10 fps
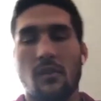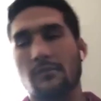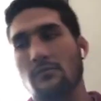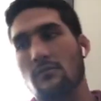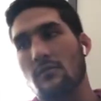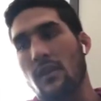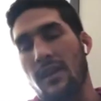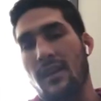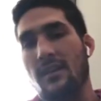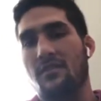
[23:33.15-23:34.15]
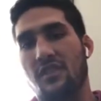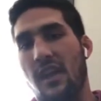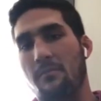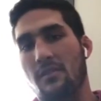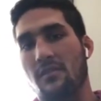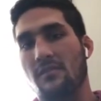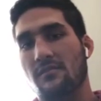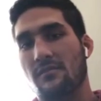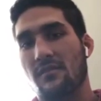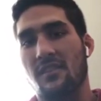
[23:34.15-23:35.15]
I guess, chapter,
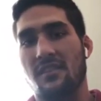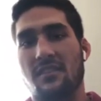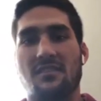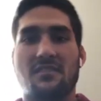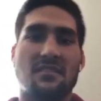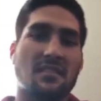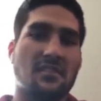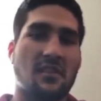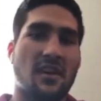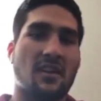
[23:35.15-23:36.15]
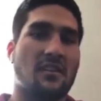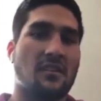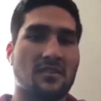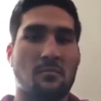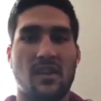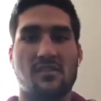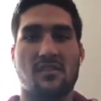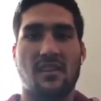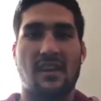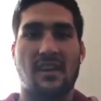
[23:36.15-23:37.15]
because you got to close the page on the
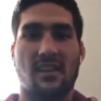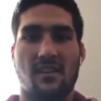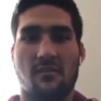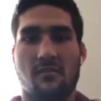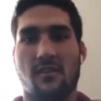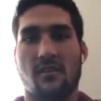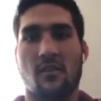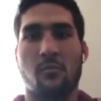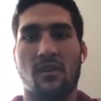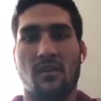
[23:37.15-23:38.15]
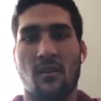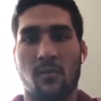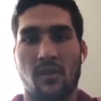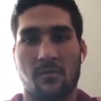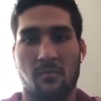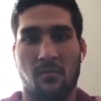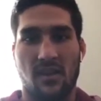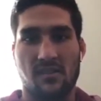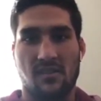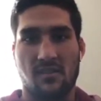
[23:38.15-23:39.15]
athletic career and open up the page on the
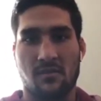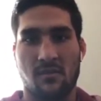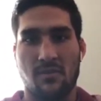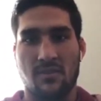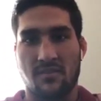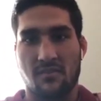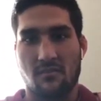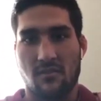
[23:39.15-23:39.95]
business career. So.